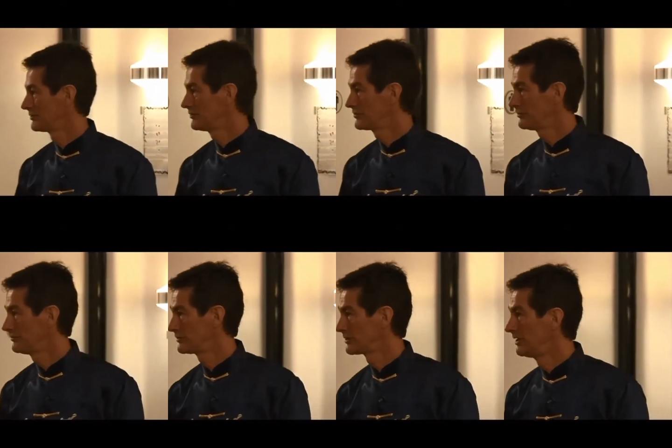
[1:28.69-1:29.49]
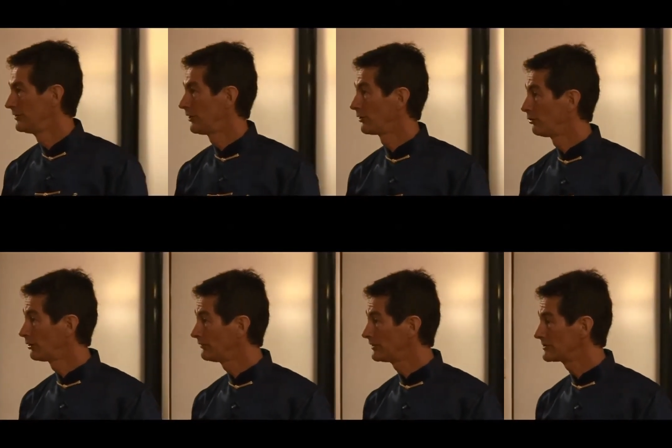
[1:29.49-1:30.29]
to the students. Not all
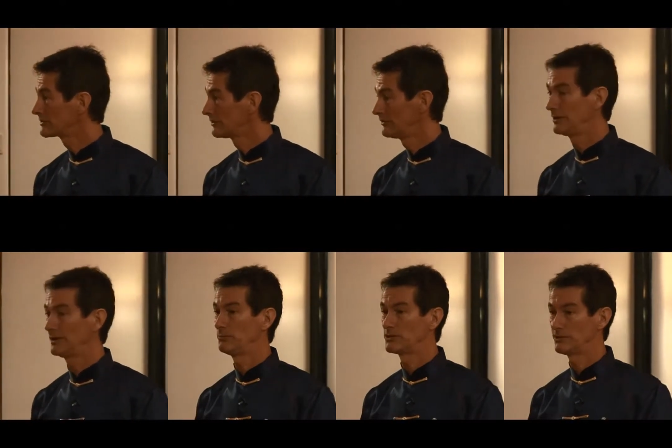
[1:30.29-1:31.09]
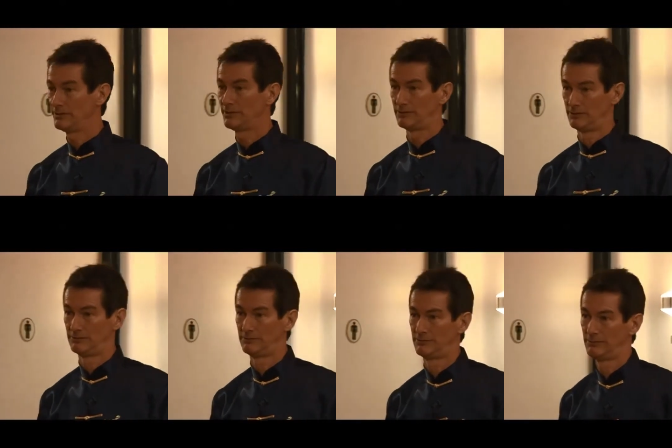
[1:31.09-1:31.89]
of it is learning material.
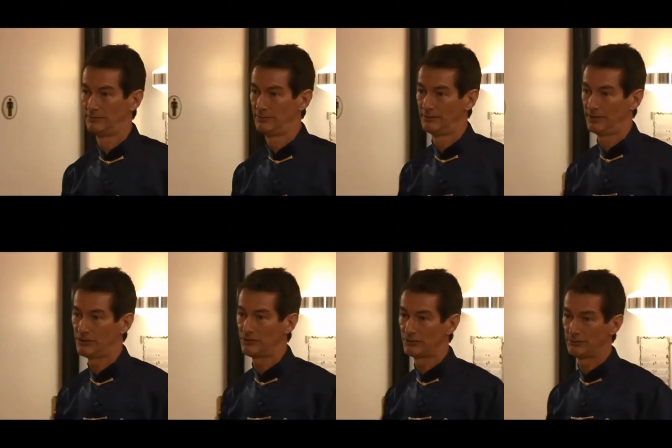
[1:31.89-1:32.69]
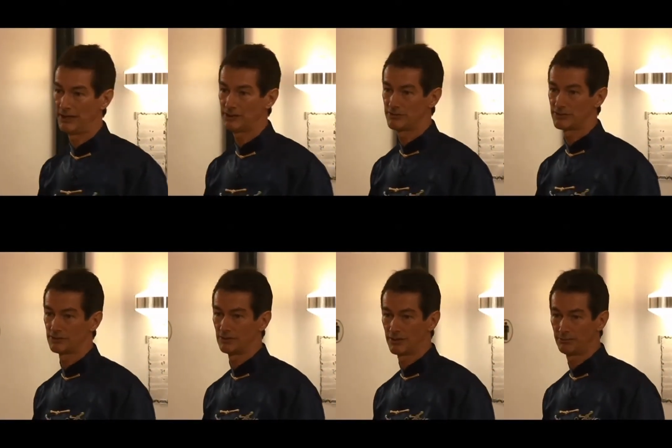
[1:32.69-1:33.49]
As you could imagine, there's
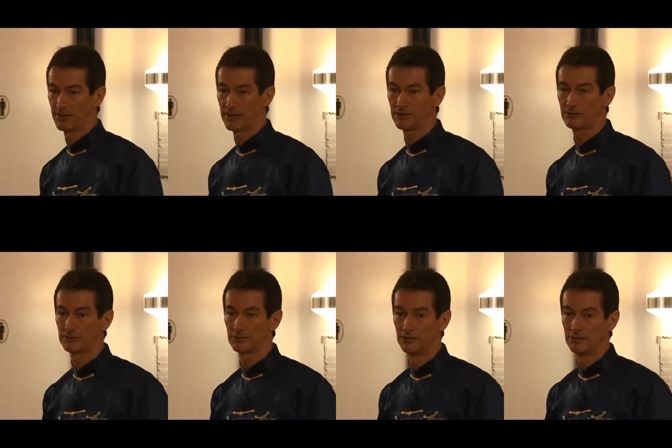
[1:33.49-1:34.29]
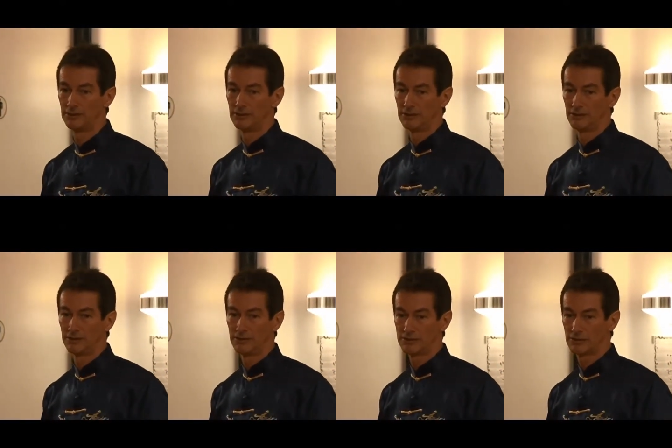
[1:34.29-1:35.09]
a lot of practical
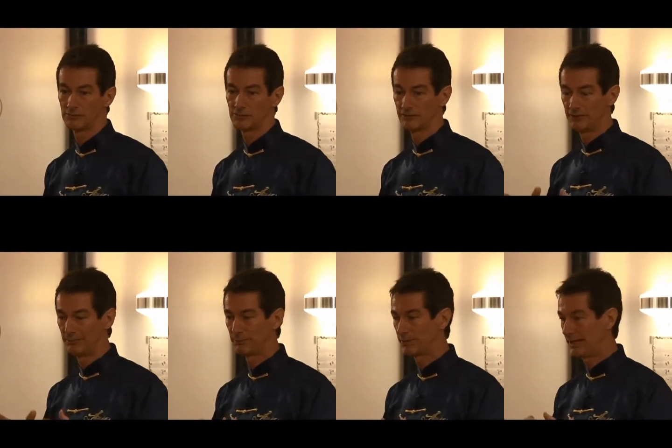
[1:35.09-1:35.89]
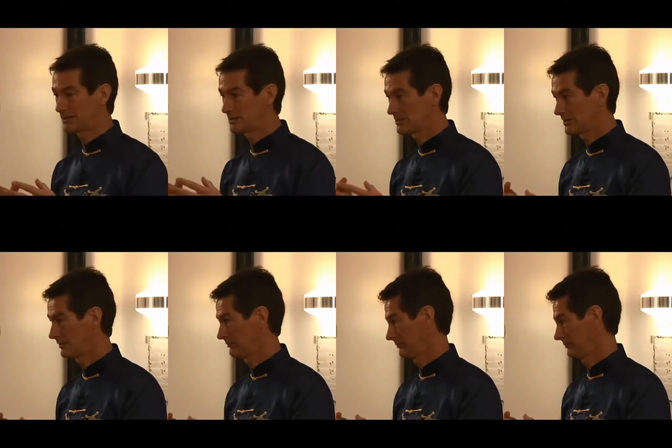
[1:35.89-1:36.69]
in terms of them
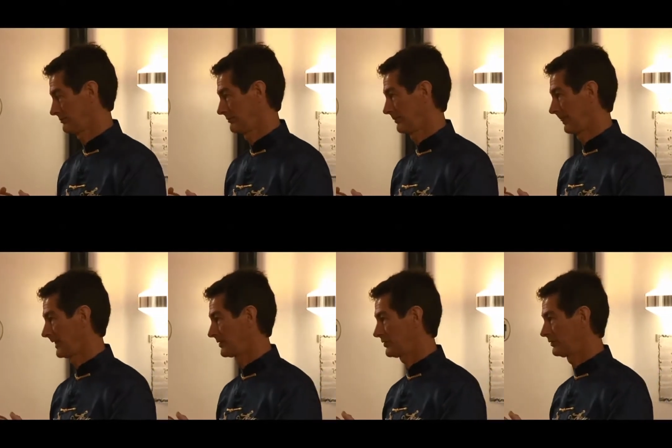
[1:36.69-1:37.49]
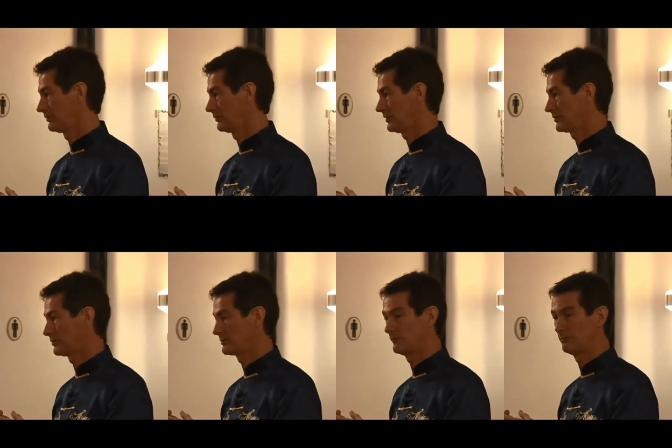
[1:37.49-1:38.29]
practicing Qigong in
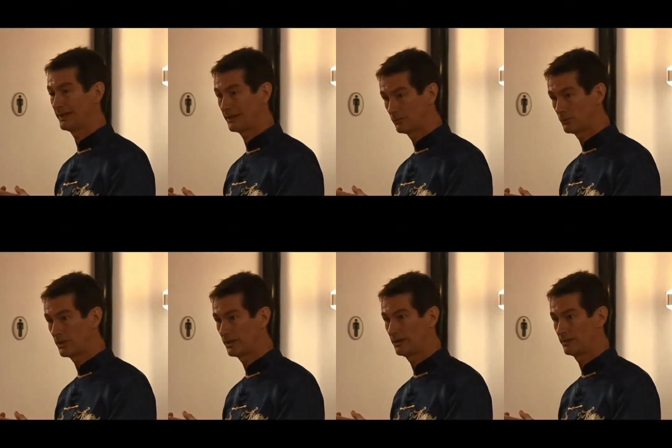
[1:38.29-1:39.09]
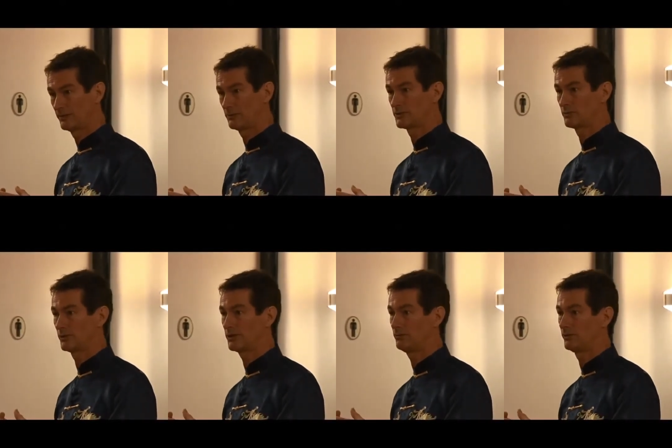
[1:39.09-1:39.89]
terms of a medical way, in other words,
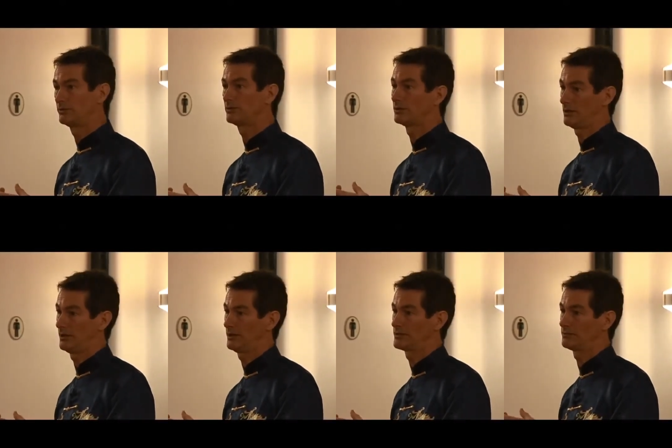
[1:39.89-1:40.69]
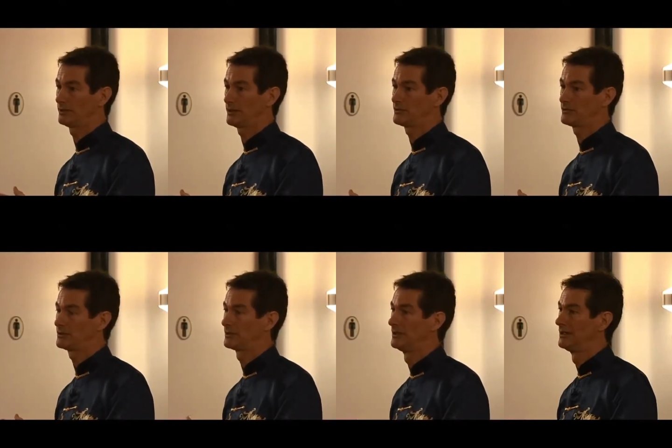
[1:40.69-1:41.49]
working with clients and
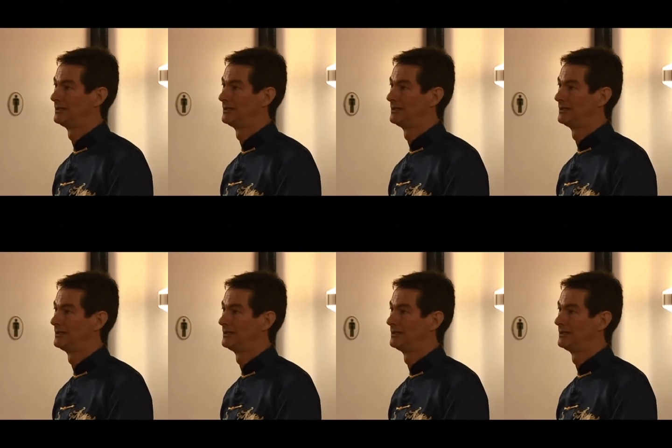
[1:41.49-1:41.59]
patients.